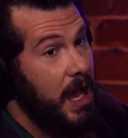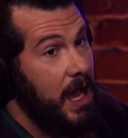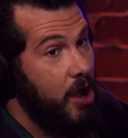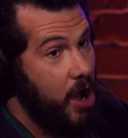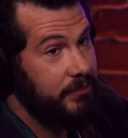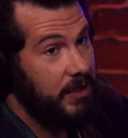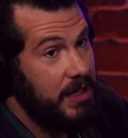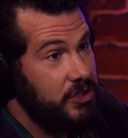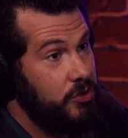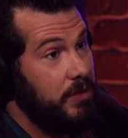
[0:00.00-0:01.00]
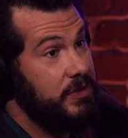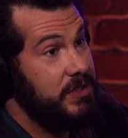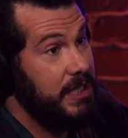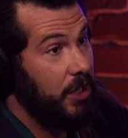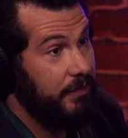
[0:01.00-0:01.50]
Often it's sort of
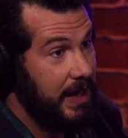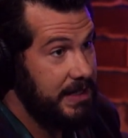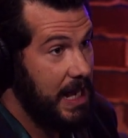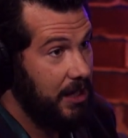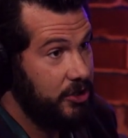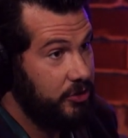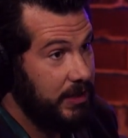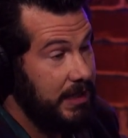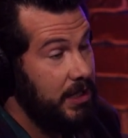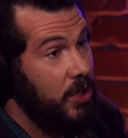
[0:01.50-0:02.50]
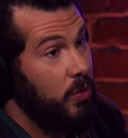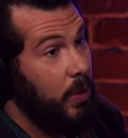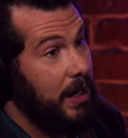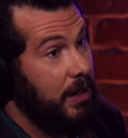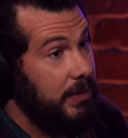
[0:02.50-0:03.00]
self-idolatry
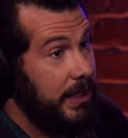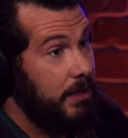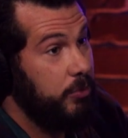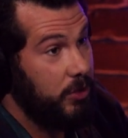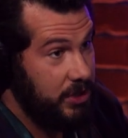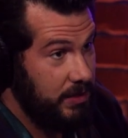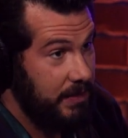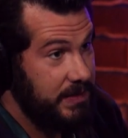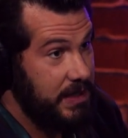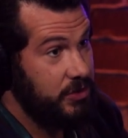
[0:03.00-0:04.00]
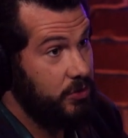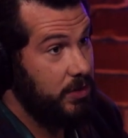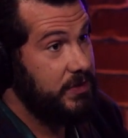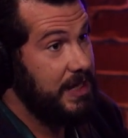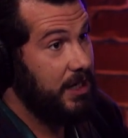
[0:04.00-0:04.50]
where, like abortion, I've said, is
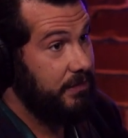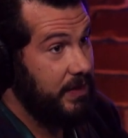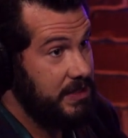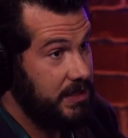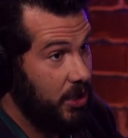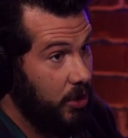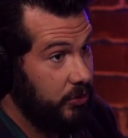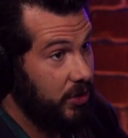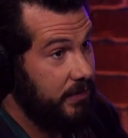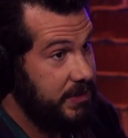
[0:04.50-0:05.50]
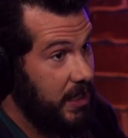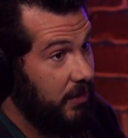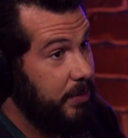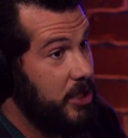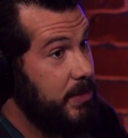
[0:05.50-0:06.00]
sort of sacrifice at the altar of
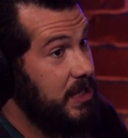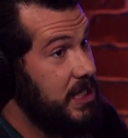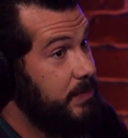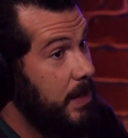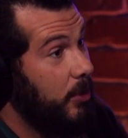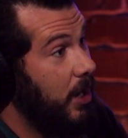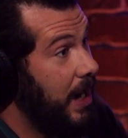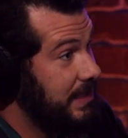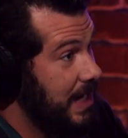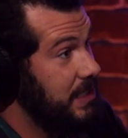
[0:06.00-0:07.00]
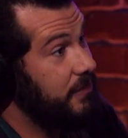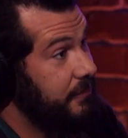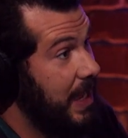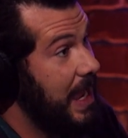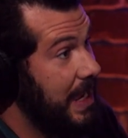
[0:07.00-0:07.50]
self. But you mean these people are
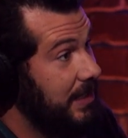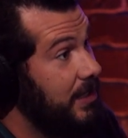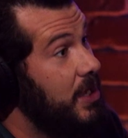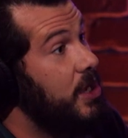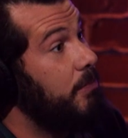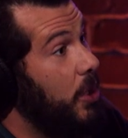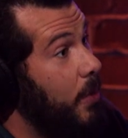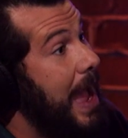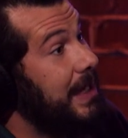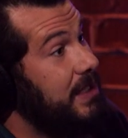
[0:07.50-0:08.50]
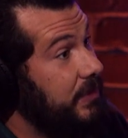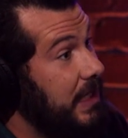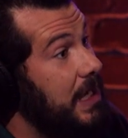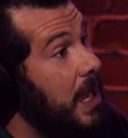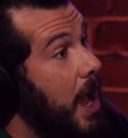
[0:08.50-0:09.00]
identifying
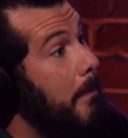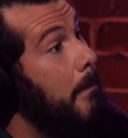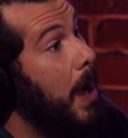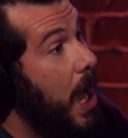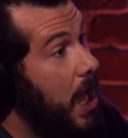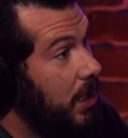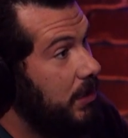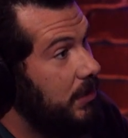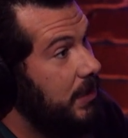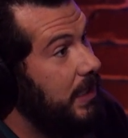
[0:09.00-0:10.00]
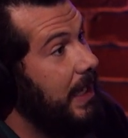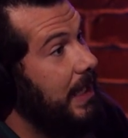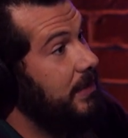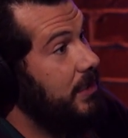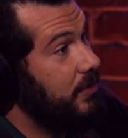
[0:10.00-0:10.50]
proactively Baal
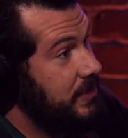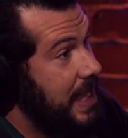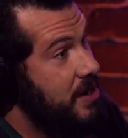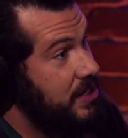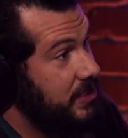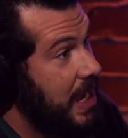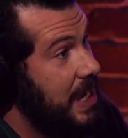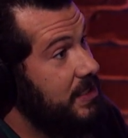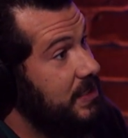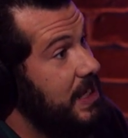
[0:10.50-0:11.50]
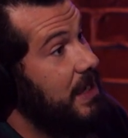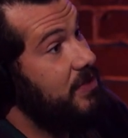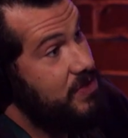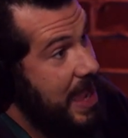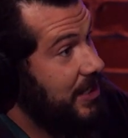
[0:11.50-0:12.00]
and, you know, Saturnist gods and
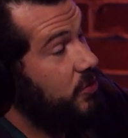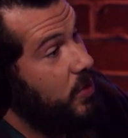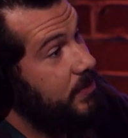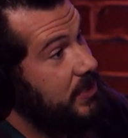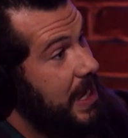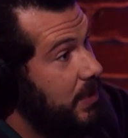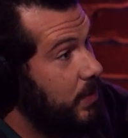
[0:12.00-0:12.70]
saying, that's the one I'm siding